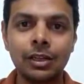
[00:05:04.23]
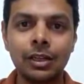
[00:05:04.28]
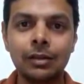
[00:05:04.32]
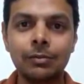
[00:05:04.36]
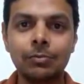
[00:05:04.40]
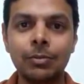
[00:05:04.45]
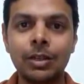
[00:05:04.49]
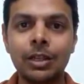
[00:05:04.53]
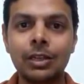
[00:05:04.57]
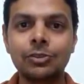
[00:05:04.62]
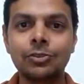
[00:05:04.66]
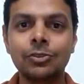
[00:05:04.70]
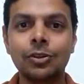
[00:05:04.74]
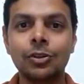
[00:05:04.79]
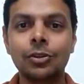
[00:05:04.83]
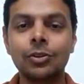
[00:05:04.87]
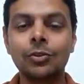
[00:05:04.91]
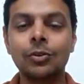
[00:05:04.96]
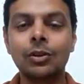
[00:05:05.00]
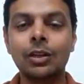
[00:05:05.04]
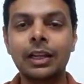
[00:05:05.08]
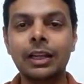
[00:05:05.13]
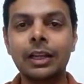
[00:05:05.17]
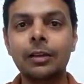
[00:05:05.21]
and make sure
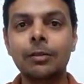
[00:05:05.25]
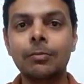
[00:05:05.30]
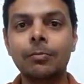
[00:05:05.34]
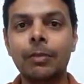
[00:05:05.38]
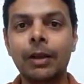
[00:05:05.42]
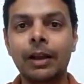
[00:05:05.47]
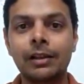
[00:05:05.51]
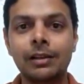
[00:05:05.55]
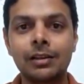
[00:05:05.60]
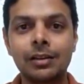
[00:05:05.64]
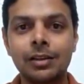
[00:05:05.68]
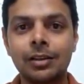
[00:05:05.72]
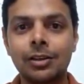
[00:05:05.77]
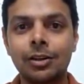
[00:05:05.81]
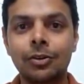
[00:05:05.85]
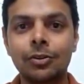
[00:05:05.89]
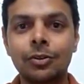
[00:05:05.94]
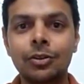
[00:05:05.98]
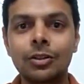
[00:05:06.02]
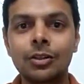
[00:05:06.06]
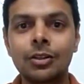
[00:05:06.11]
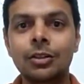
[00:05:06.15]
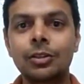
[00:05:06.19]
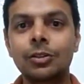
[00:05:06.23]
you link bank
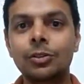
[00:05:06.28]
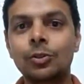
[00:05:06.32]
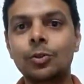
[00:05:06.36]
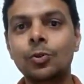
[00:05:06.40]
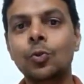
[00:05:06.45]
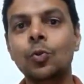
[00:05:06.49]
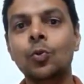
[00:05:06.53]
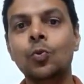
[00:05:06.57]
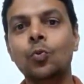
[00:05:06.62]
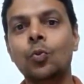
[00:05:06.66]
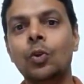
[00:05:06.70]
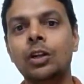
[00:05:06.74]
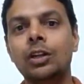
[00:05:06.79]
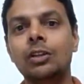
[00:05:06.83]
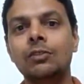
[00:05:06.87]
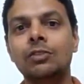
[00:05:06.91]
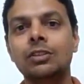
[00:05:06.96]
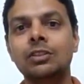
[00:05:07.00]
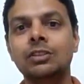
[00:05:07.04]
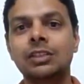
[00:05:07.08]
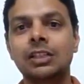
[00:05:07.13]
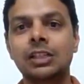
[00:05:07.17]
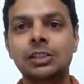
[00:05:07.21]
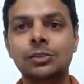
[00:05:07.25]
account to whatever
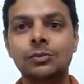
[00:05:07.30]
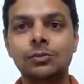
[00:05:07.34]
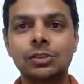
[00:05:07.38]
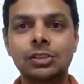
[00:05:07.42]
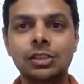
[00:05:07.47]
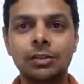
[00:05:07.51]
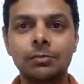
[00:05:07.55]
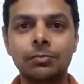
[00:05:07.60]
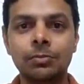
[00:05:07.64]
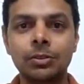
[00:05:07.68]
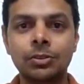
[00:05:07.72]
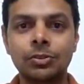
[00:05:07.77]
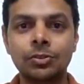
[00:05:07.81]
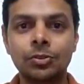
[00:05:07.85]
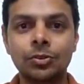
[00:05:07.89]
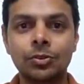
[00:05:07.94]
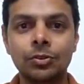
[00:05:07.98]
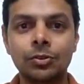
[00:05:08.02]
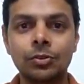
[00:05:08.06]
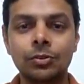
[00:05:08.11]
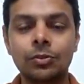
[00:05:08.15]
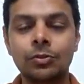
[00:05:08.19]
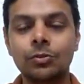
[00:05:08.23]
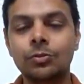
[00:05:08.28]
sales which have been
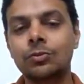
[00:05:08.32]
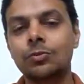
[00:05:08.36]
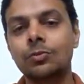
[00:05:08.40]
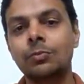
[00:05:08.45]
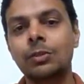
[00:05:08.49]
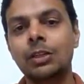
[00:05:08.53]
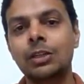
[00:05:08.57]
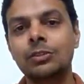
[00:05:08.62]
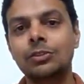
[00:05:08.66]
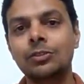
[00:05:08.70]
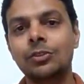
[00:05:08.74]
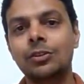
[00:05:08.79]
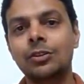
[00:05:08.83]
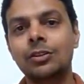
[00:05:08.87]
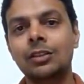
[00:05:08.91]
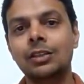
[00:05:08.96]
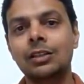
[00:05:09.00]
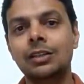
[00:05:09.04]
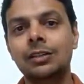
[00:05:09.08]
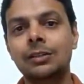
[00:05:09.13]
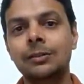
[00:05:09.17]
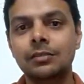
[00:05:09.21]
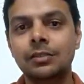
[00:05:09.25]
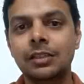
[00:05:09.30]
shown to make sure
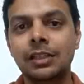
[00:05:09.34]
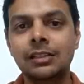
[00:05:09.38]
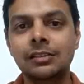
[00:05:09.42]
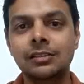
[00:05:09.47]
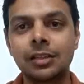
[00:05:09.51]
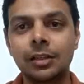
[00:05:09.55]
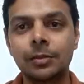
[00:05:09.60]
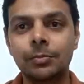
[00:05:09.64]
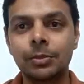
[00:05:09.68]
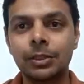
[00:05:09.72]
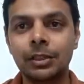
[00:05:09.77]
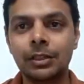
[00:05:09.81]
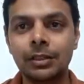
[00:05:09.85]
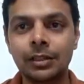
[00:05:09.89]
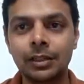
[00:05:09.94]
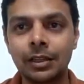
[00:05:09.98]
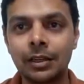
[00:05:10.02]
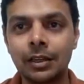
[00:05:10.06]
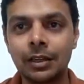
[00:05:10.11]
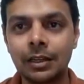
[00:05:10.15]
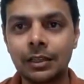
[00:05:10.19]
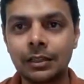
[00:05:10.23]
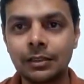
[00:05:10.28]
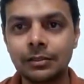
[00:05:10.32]
that sales are being
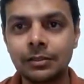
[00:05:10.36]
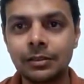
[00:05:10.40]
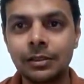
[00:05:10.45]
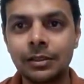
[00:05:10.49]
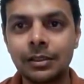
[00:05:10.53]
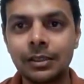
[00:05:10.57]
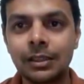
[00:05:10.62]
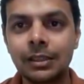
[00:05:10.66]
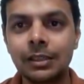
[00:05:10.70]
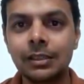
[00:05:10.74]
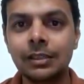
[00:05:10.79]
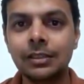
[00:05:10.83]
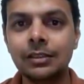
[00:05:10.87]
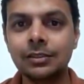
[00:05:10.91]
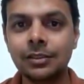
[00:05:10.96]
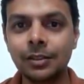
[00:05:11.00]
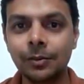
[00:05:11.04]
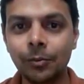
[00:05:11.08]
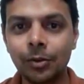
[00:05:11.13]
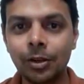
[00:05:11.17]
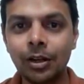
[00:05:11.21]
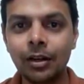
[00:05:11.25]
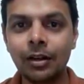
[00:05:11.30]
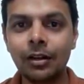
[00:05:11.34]
realized.
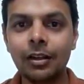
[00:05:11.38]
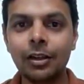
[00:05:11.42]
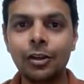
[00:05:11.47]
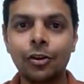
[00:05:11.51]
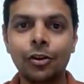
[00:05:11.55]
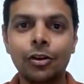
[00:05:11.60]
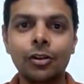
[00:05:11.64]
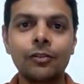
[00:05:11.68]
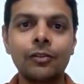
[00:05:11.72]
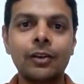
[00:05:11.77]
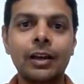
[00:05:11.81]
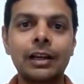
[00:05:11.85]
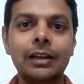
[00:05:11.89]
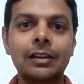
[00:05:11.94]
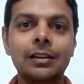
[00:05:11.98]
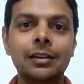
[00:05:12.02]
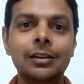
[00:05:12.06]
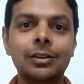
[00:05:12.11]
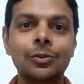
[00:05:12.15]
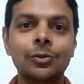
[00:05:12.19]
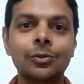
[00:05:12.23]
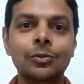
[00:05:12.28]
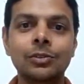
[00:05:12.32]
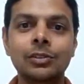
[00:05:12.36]
Similarly, a lot of
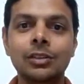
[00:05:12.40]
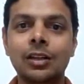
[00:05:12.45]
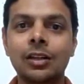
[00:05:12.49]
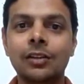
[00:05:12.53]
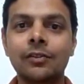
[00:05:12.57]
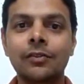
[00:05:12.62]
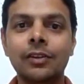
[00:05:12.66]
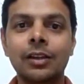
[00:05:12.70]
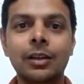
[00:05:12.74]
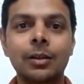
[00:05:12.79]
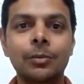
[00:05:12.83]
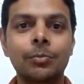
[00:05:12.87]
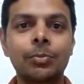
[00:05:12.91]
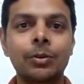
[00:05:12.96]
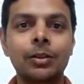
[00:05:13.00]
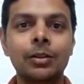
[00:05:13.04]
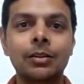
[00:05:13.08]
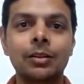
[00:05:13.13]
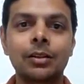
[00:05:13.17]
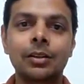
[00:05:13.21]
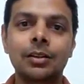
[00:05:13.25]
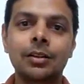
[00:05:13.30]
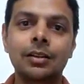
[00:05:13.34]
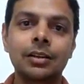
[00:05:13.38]
IT tools are available
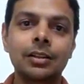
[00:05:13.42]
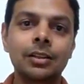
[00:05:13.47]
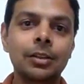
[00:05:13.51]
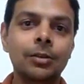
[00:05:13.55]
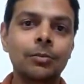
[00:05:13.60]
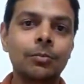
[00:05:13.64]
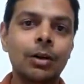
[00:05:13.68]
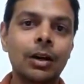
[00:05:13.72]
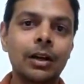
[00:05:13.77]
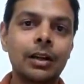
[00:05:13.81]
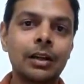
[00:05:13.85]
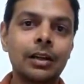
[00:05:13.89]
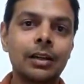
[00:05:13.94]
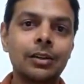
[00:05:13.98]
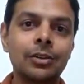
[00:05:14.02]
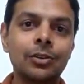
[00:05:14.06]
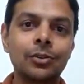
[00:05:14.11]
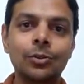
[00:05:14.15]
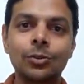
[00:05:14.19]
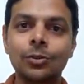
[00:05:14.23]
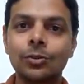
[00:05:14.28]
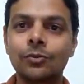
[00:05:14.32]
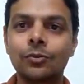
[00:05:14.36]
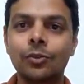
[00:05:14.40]
in the market
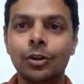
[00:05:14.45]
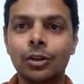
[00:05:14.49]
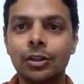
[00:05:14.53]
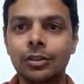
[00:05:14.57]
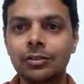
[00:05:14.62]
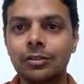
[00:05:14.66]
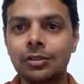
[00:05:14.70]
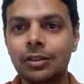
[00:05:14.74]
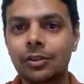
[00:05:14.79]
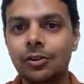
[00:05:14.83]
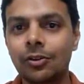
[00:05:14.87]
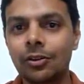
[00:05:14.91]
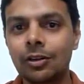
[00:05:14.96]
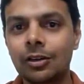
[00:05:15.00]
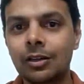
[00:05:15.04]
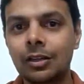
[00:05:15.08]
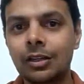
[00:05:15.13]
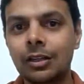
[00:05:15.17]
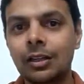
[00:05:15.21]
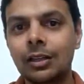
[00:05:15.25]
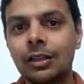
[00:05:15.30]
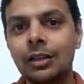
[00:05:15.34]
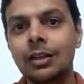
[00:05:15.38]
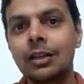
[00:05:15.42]
to do forensic
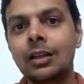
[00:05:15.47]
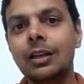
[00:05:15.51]
auditing.